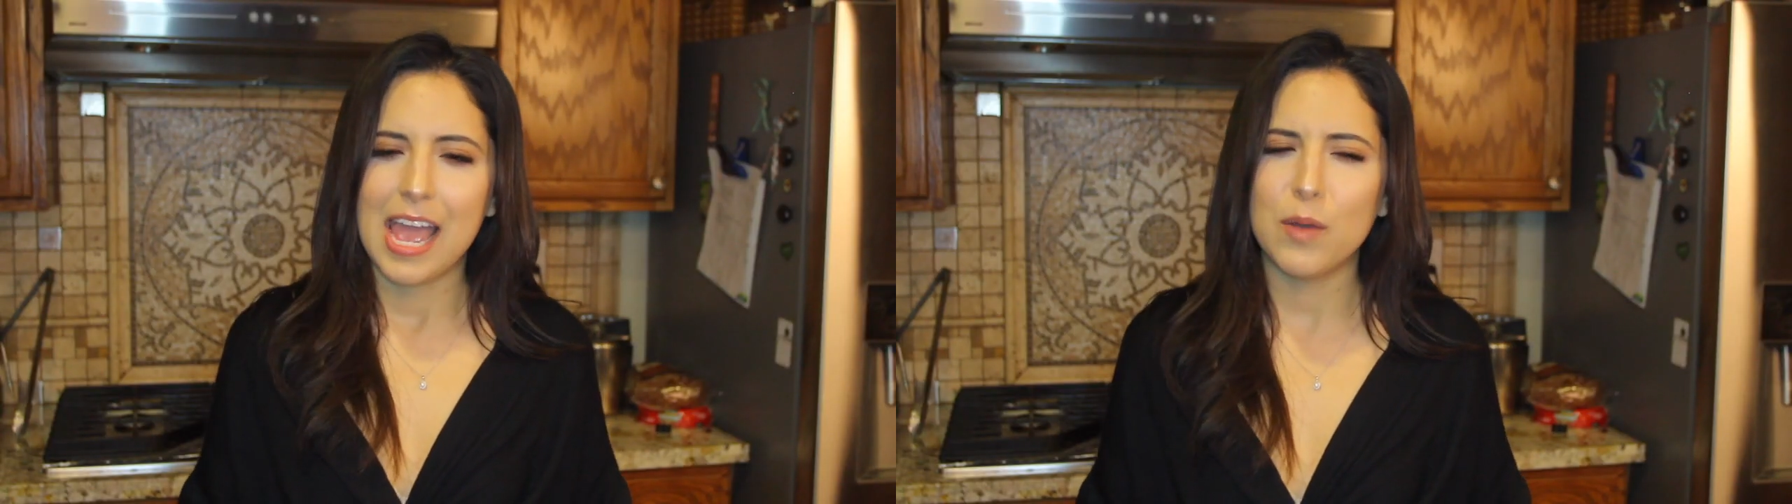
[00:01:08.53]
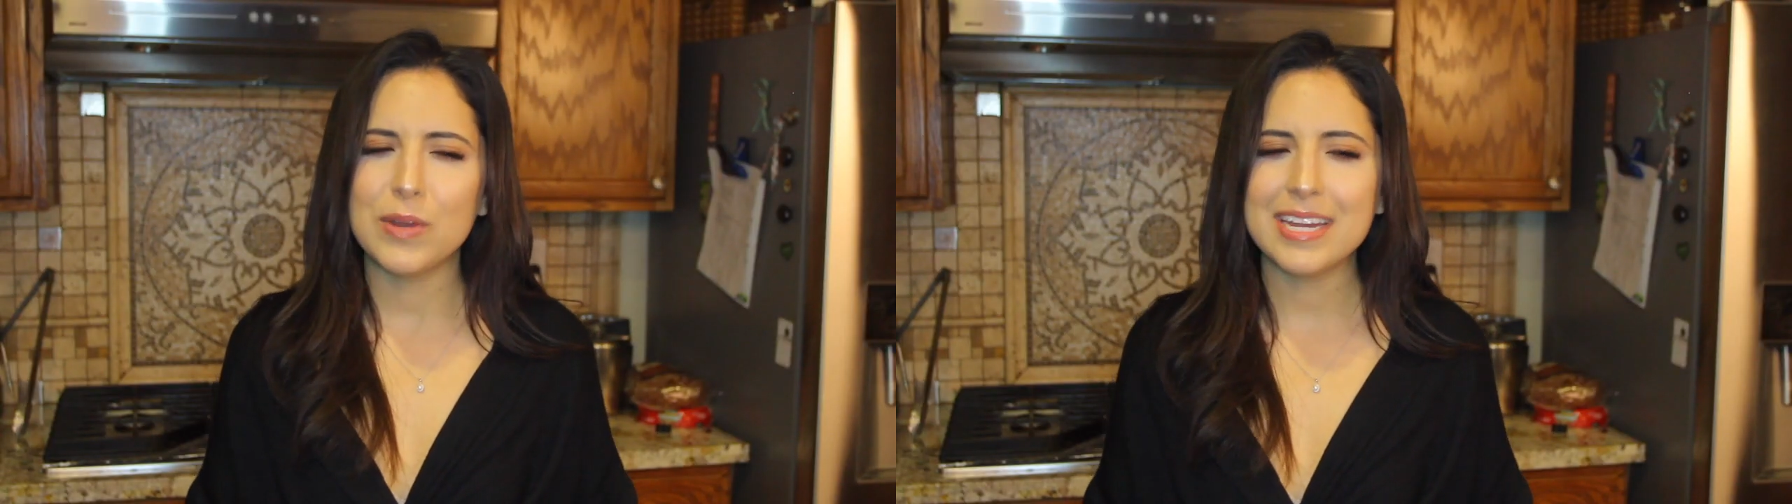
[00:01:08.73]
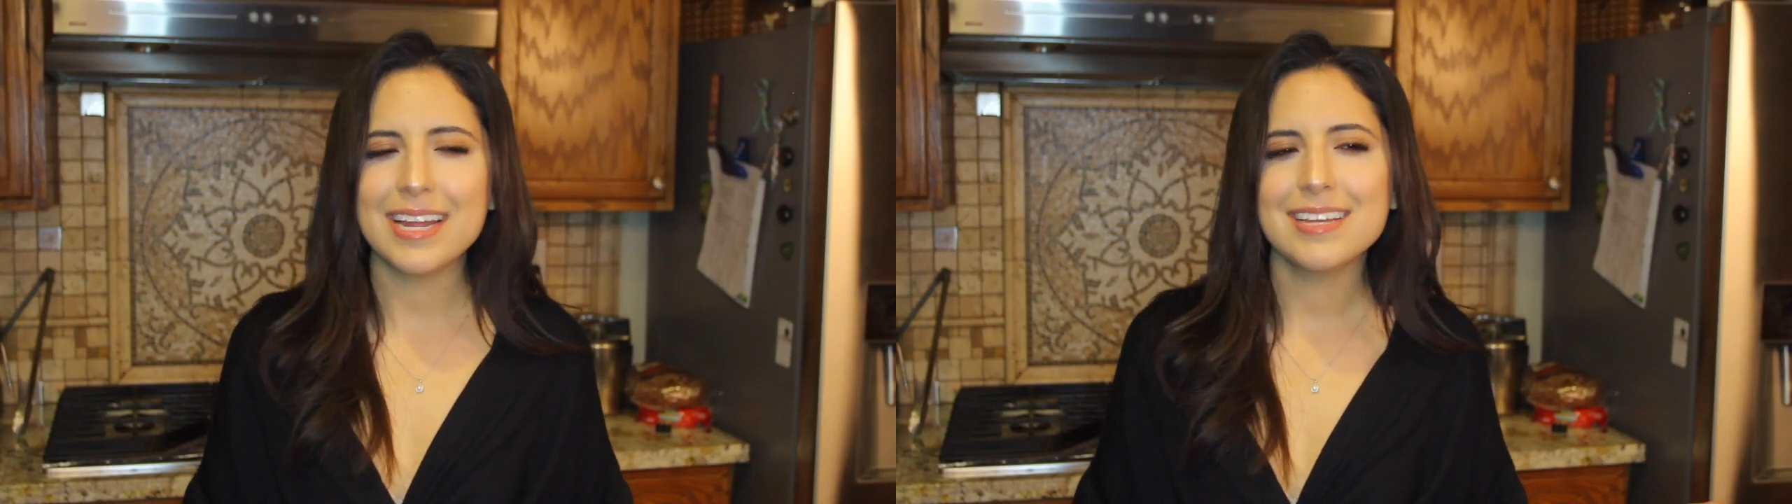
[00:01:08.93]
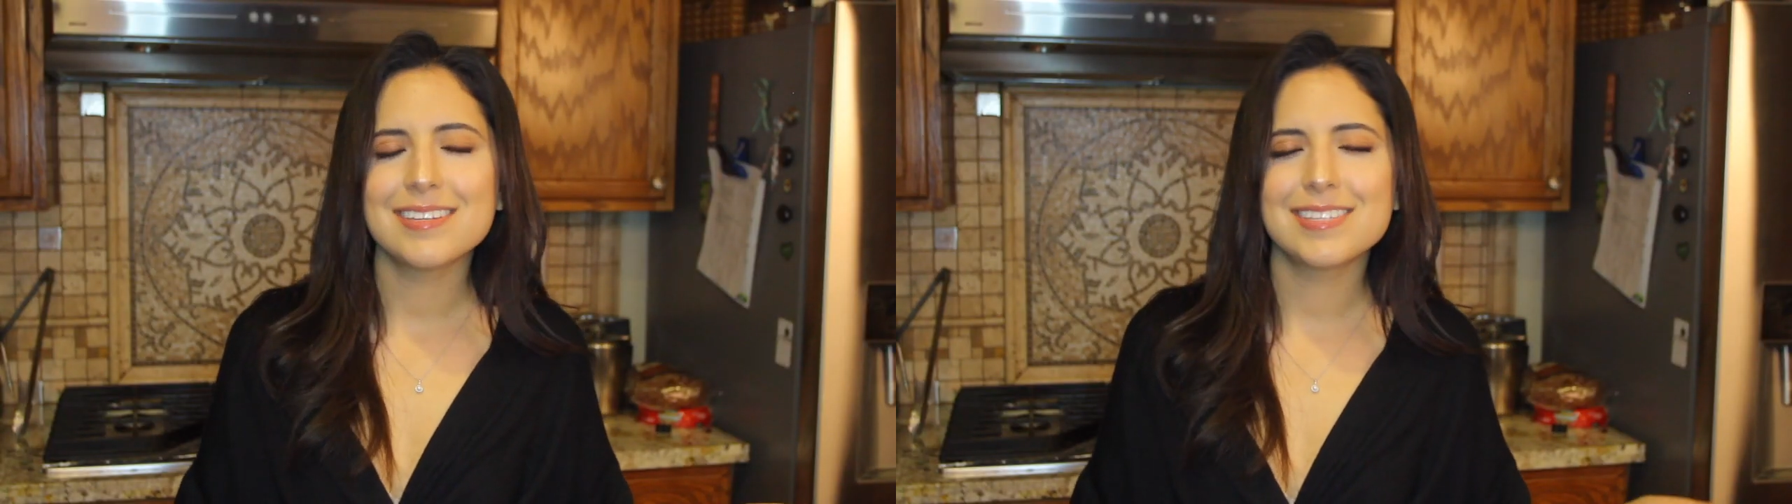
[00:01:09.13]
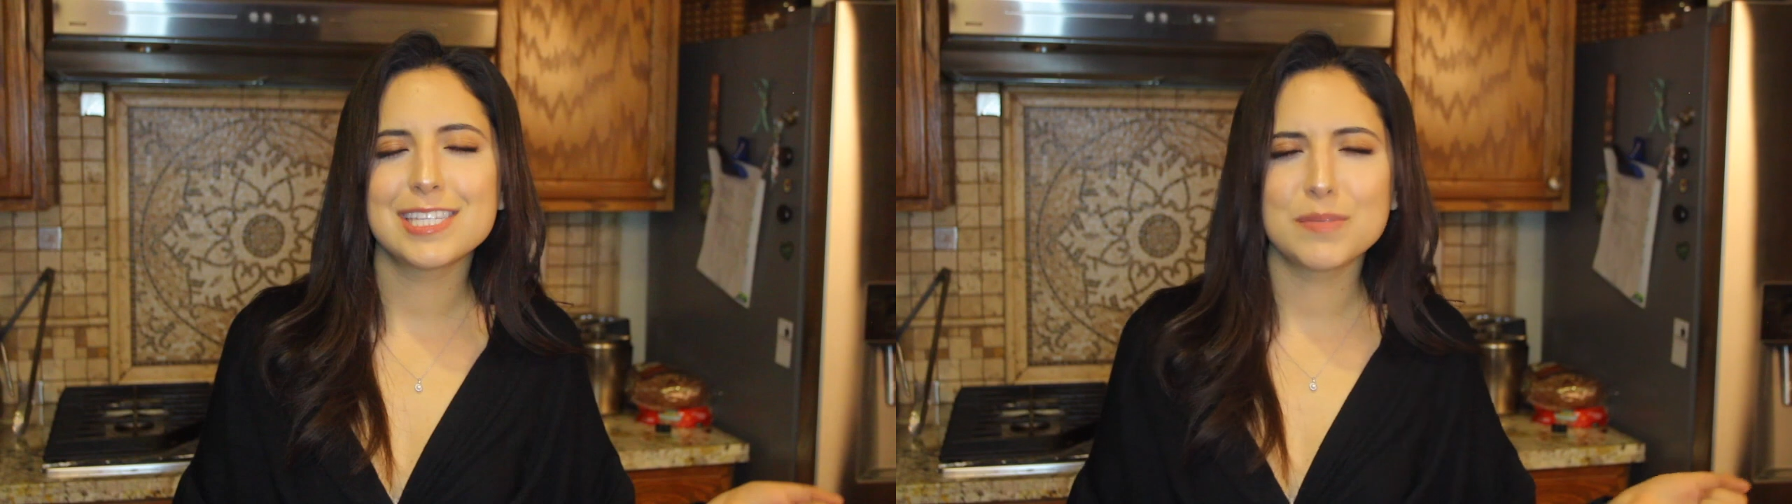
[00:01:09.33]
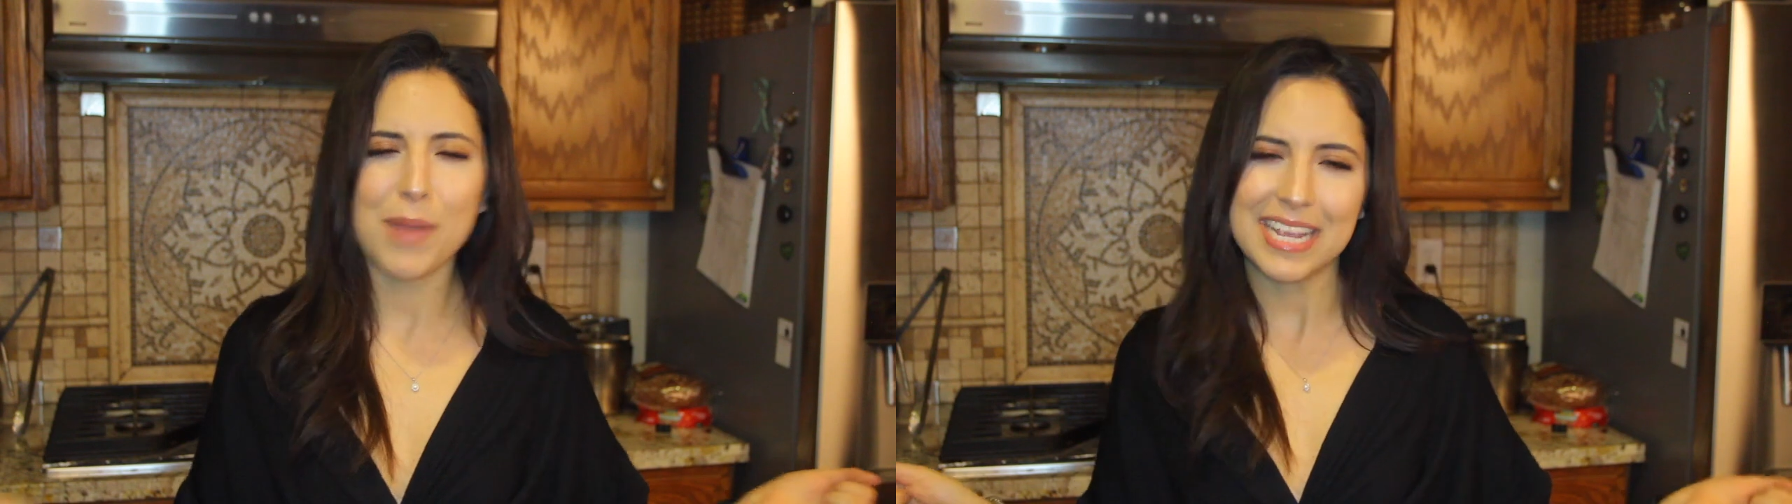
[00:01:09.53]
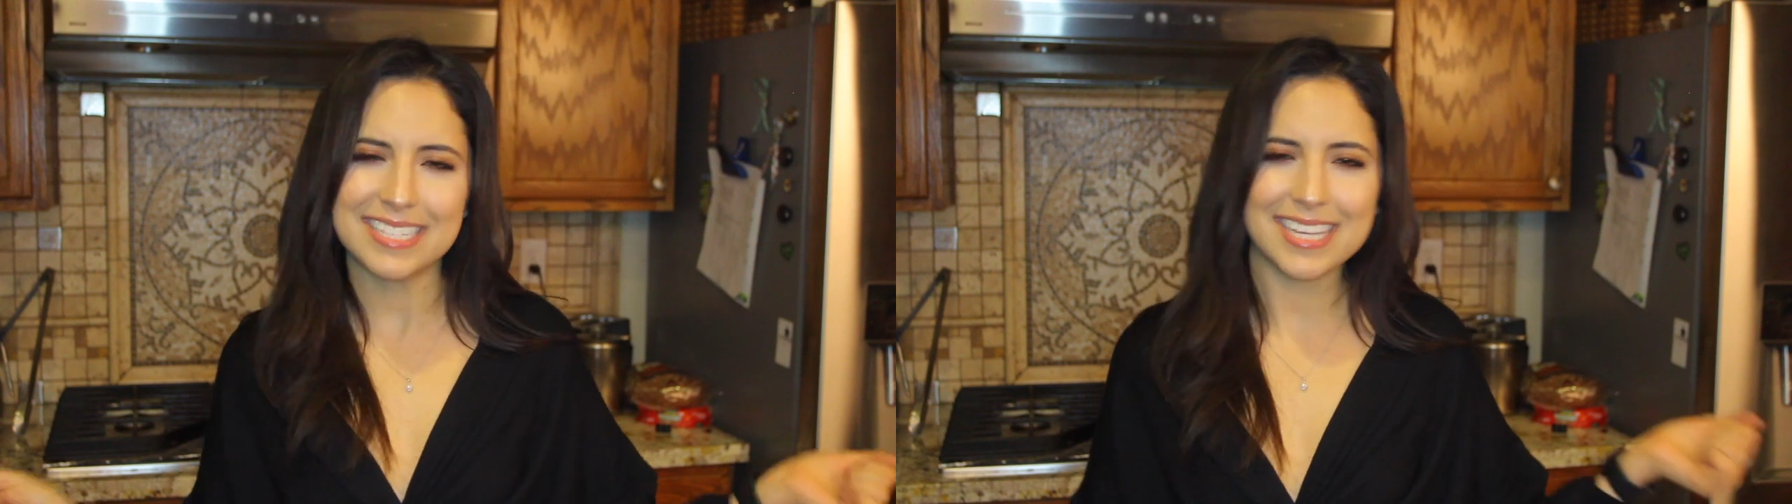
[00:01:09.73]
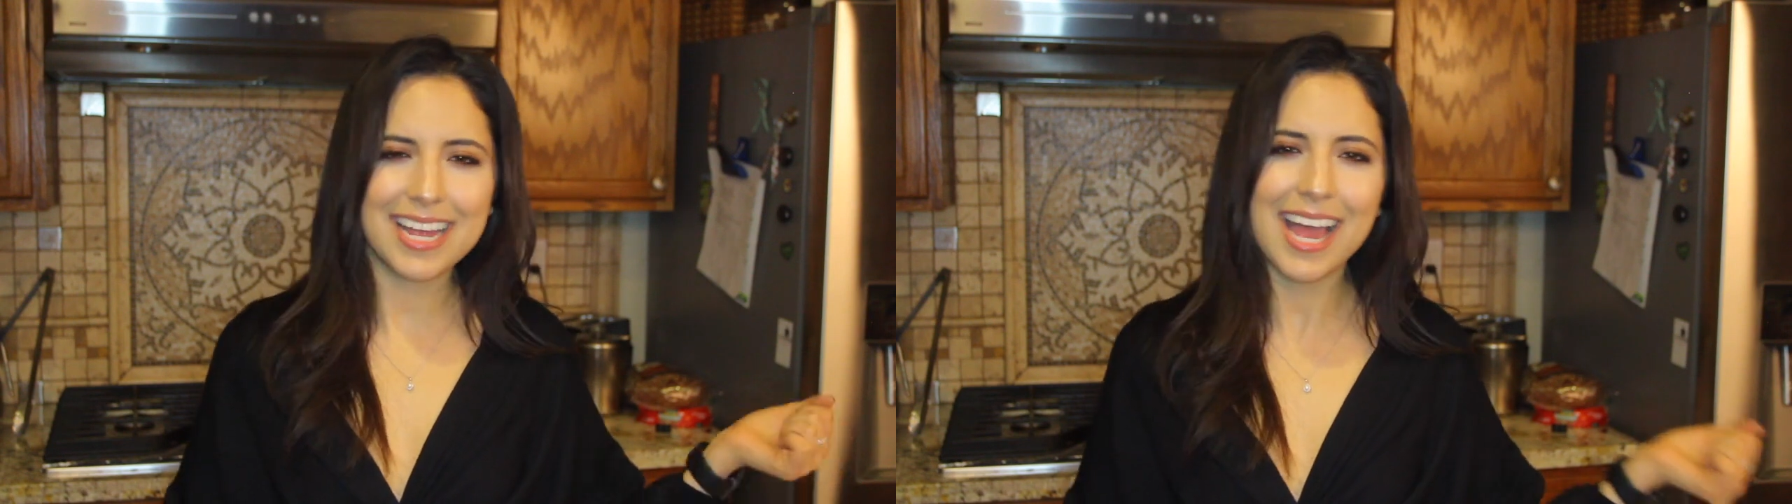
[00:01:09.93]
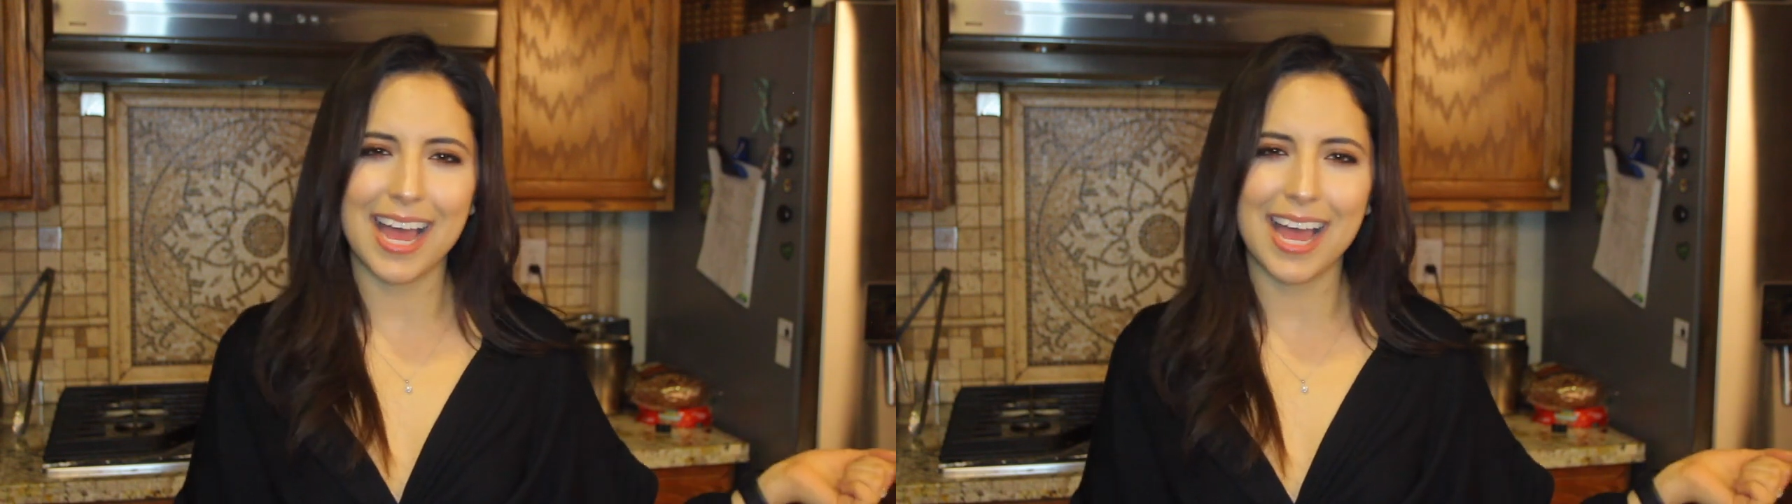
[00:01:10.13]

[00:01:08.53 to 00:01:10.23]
and we need to spice it